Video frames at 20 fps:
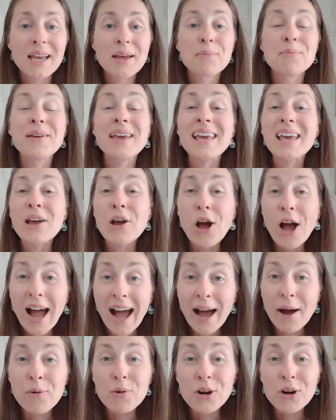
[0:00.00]
making
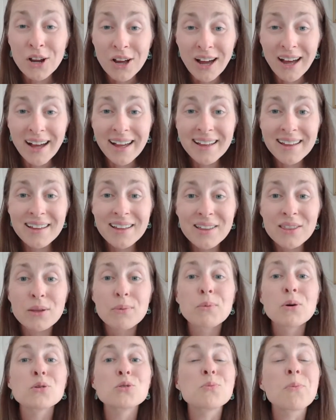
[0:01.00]
our gut the
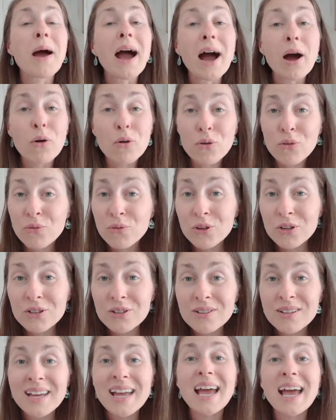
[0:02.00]
most powerful